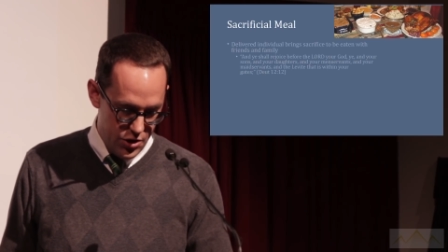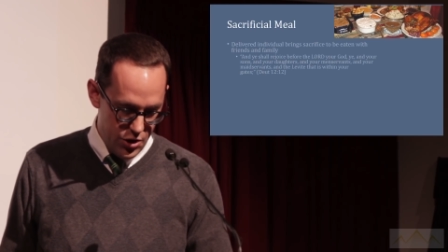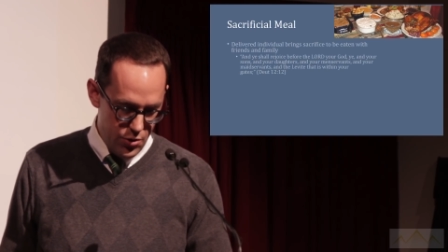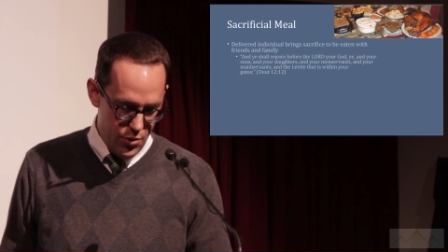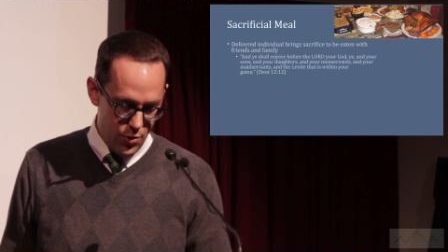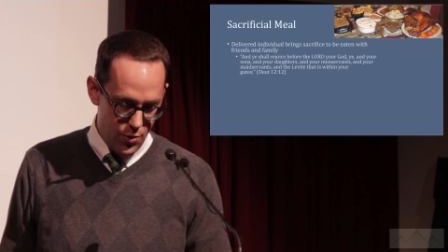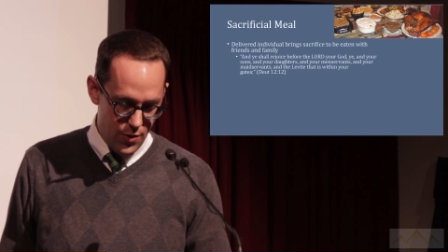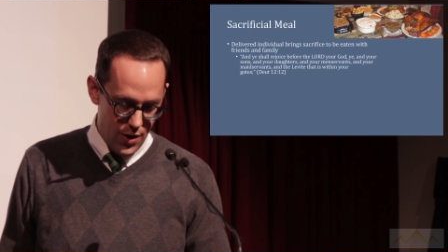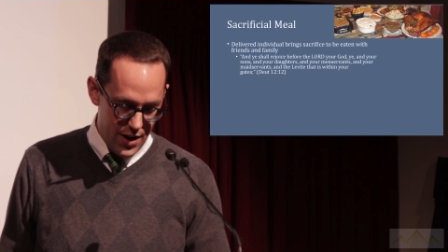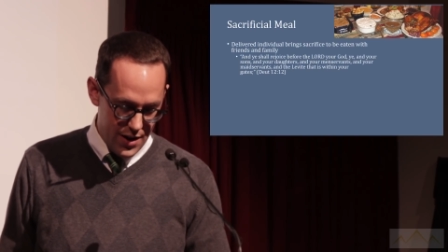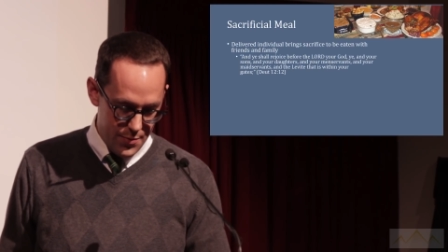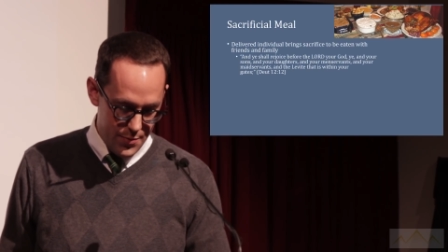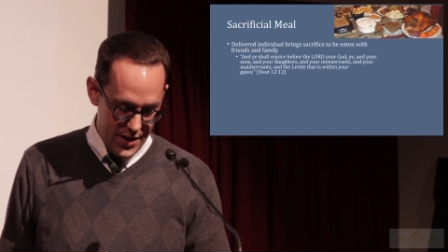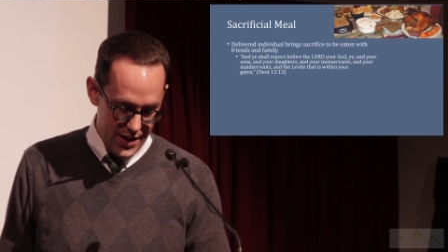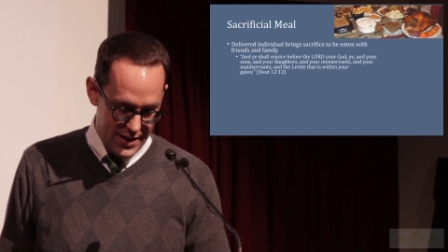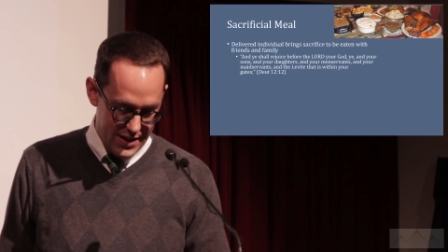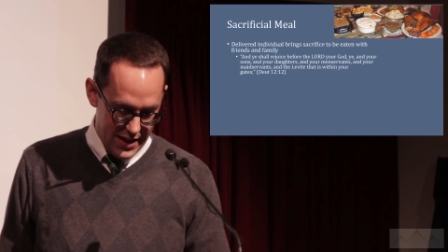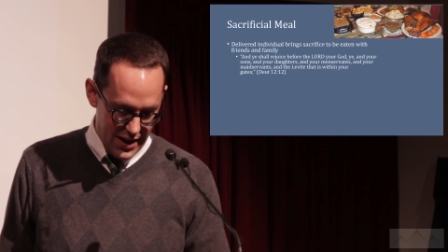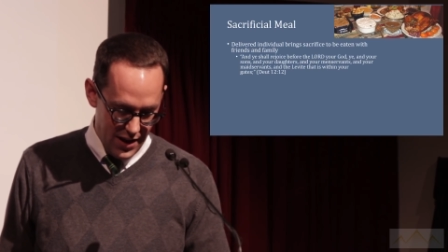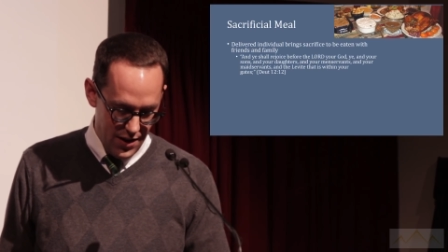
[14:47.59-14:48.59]

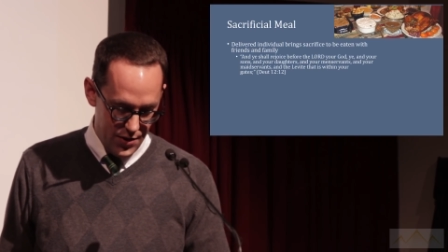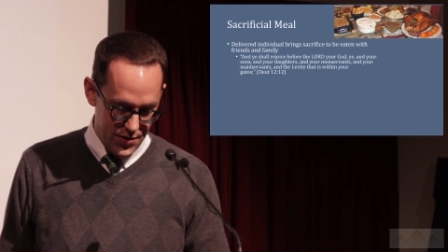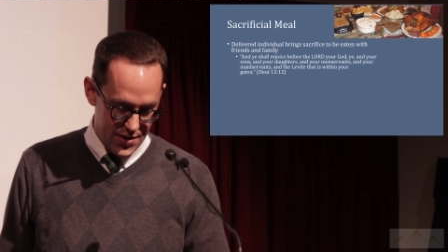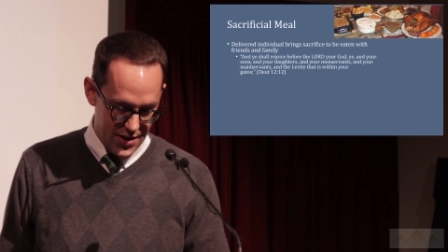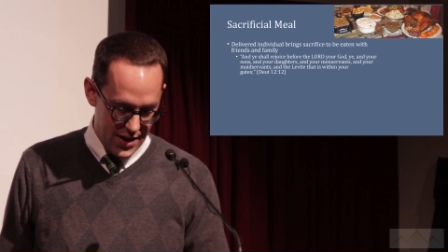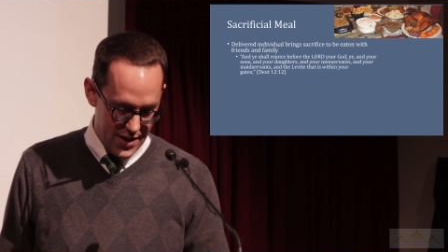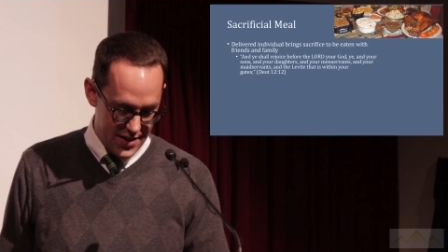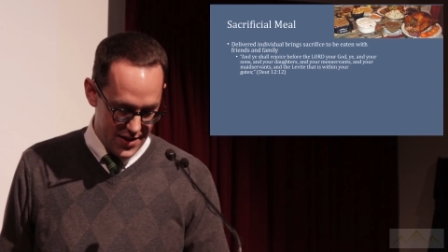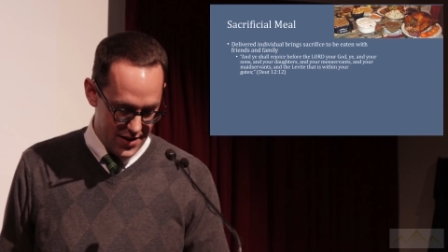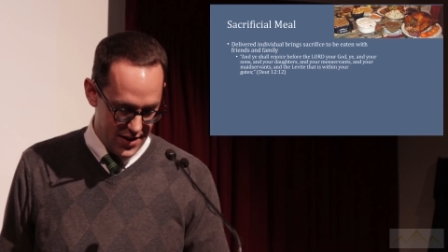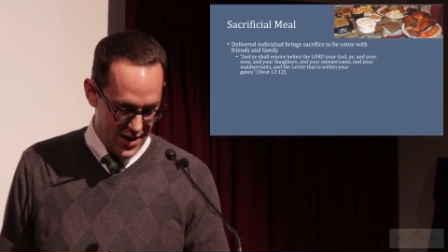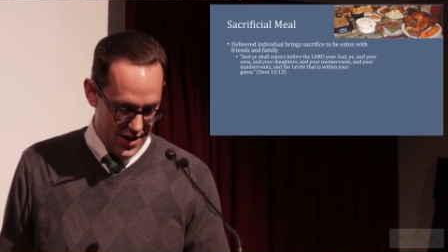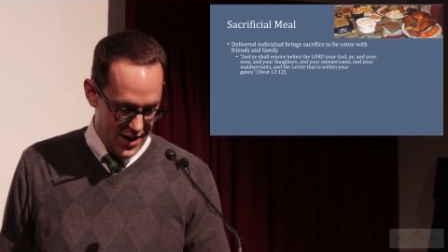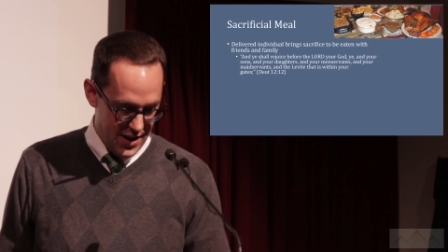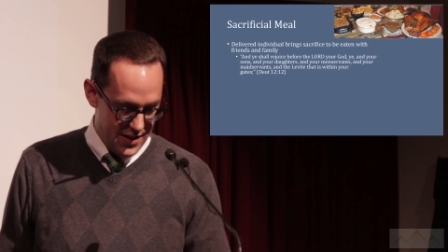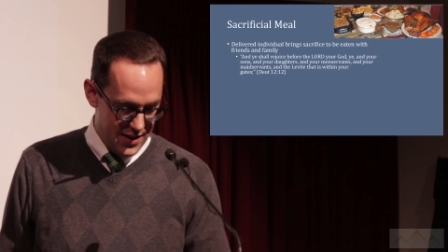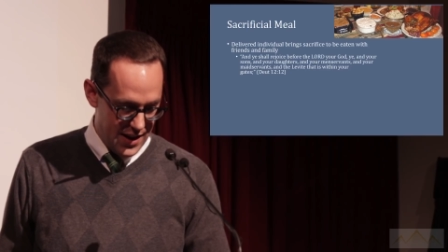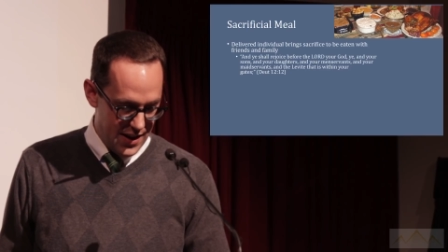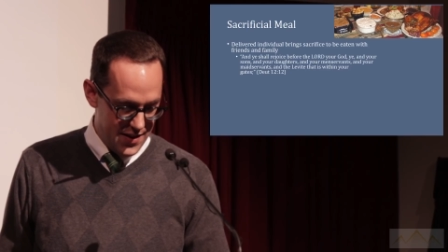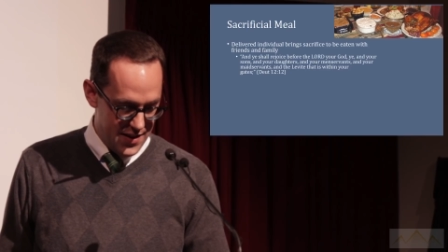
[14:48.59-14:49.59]
Deuteronomy tells us
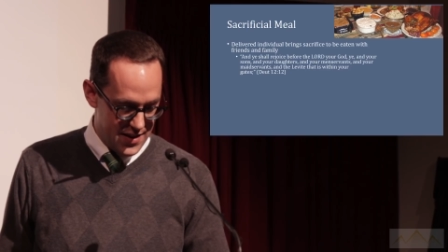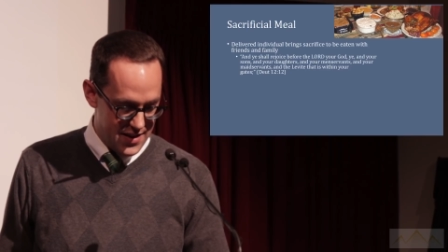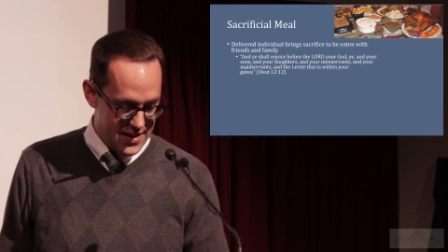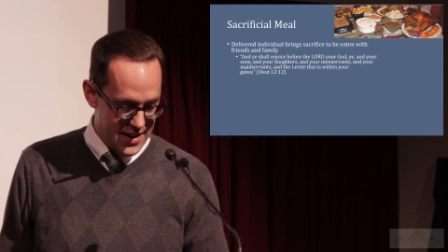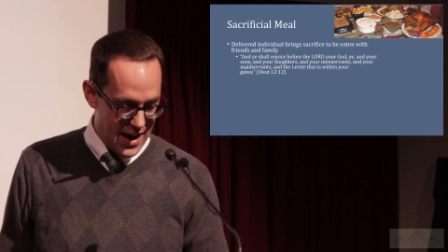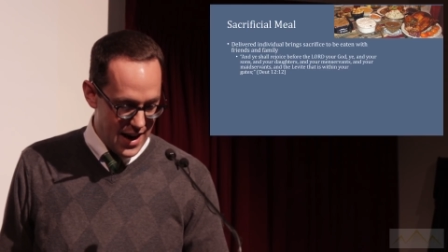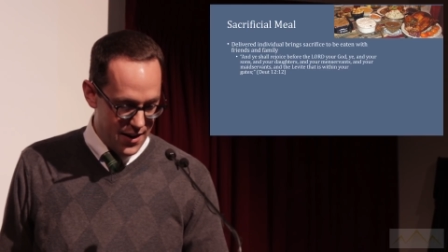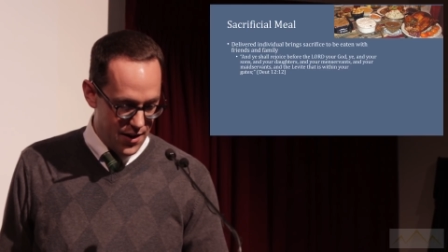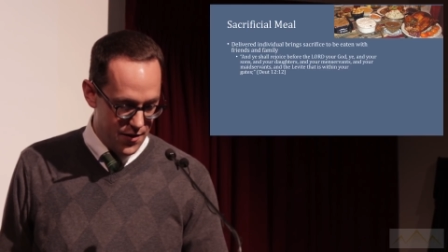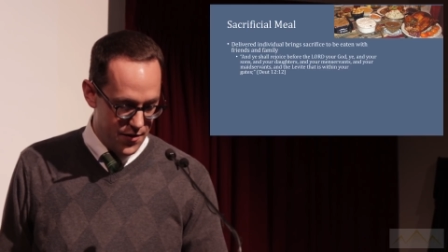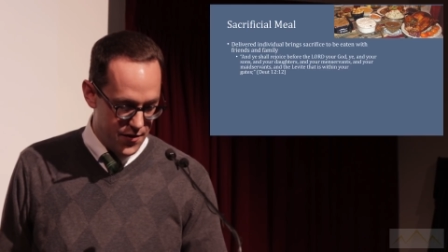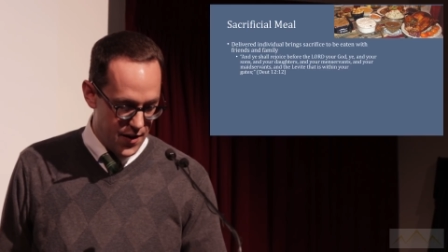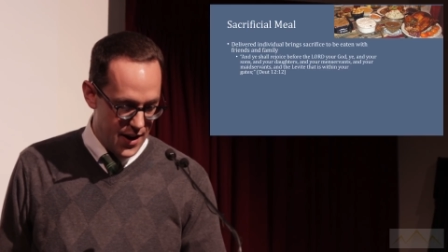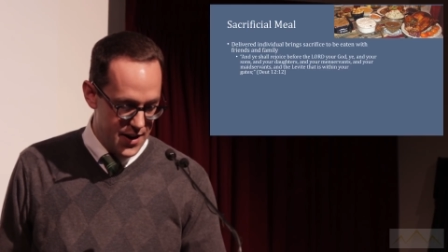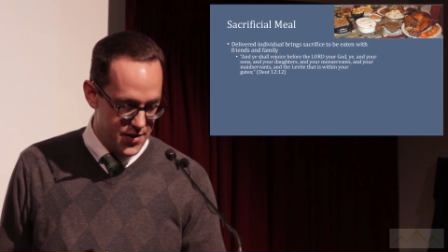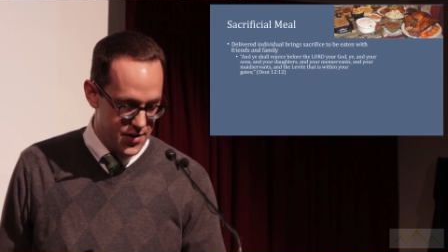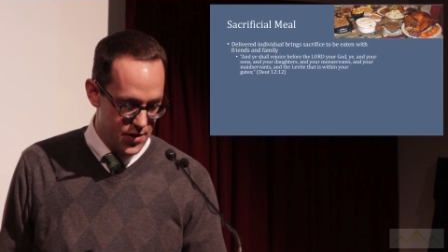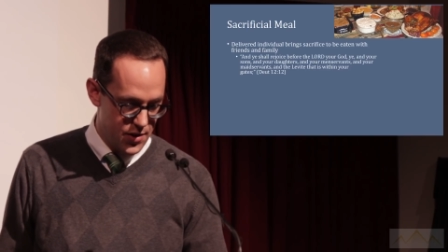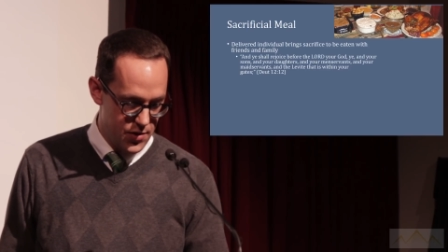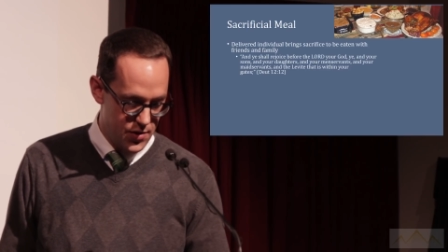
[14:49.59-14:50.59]
that the
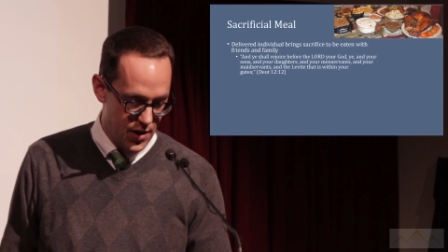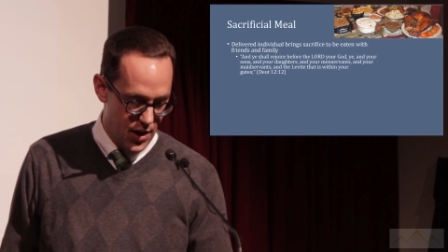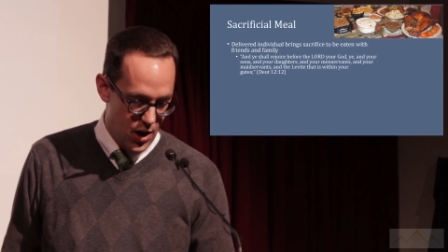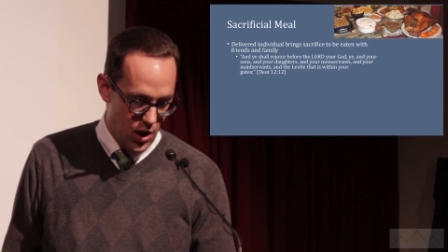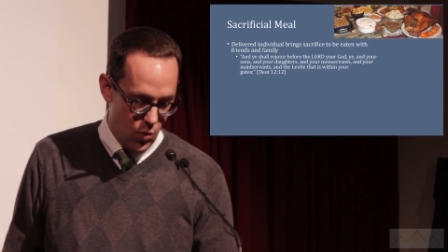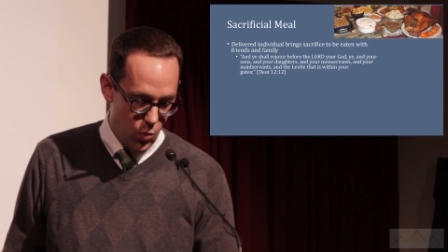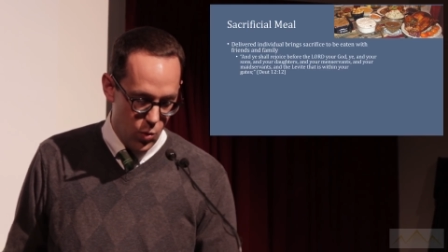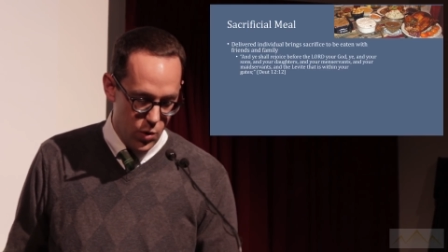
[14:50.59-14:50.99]
sacrifices